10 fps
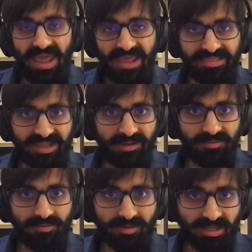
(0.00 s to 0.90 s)
and
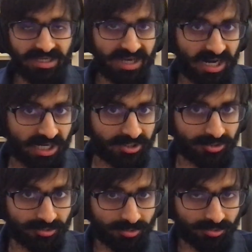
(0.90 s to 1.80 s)
then really hard
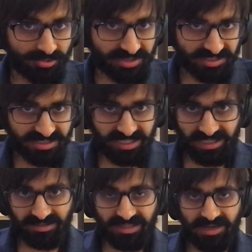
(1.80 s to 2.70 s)
to
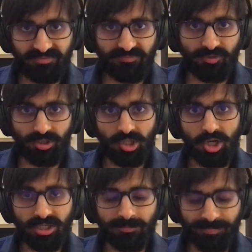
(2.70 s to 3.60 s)
sustain that for a
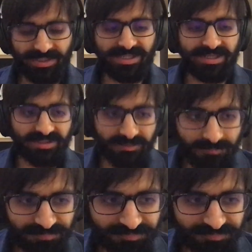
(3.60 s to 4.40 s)
longer period.